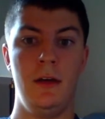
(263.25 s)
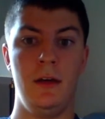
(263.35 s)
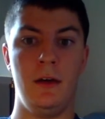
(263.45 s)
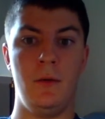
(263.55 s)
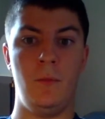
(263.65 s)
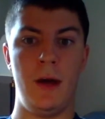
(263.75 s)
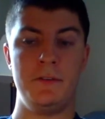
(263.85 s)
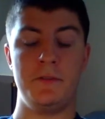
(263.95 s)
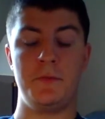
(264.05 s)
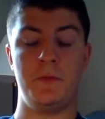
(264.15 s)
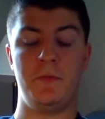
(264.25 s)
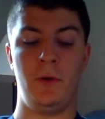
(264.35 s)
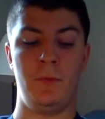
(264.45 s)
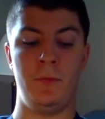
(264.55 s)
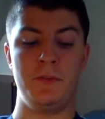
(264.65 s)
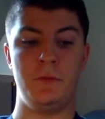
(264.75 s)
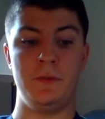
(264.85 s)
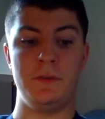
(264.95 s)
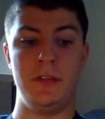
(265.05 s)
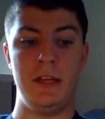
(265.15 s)
Weiser's performance
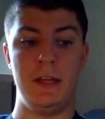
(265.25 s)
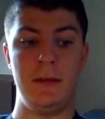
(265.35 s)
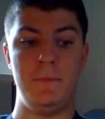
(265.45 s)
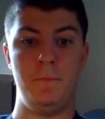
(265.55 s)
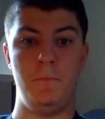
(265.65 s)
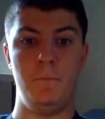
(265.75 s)
was the